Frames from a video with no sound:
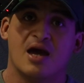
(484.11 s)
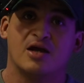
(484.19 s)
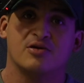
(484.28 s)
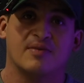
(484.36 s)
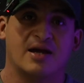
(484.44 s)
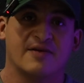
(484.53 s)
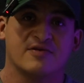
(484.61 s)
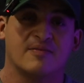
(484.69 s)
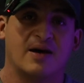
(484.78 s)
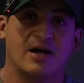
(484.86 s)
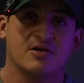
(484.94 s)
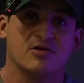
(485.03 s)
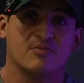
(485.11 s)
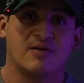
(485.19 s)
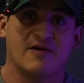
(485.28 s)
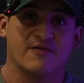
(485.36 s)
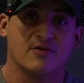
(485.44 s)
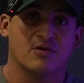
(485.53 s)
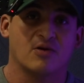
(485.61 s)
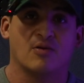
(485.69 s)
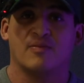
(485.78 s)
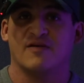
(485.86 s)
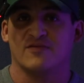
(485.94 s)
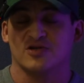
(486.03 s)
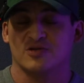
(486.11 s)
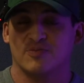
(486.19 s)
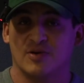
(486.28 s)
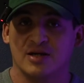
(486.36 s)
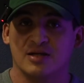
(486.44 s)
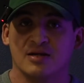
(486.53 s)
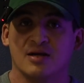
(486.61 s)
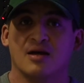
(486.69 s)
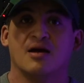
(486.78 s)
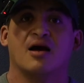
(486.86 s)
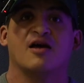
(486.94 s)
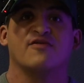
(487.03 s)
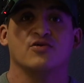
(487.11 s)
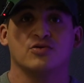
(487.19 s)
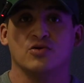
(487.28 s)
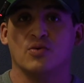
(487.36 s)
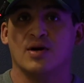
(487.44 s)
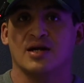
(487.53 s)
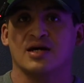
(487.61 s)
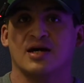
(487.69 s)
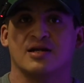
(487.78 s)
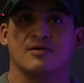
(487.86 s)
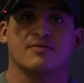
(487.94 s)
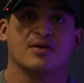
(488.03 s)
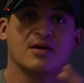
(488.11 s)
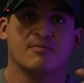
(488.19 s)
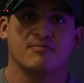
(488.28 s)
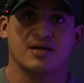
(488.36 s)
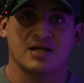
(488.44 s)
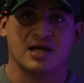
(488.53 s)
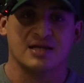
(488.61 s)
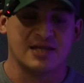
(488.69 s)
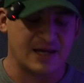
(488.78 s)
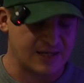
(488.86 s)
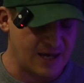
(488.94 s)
and you might have to buy a new buffer or buffer spring if you do want to kind of mitigate that